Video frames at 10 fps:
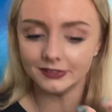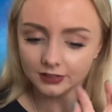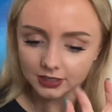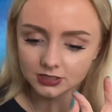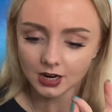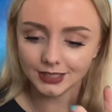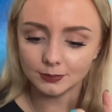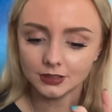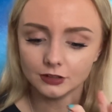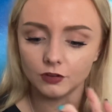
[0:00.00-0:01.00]
like a tiny
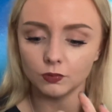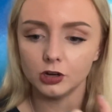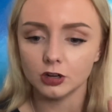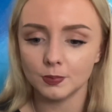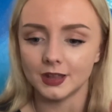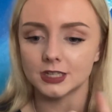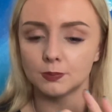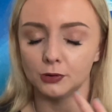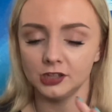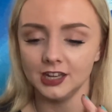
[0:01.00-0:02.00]
bit of workplace
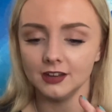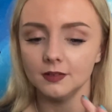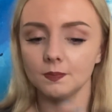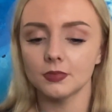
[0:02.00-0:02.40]
bullying.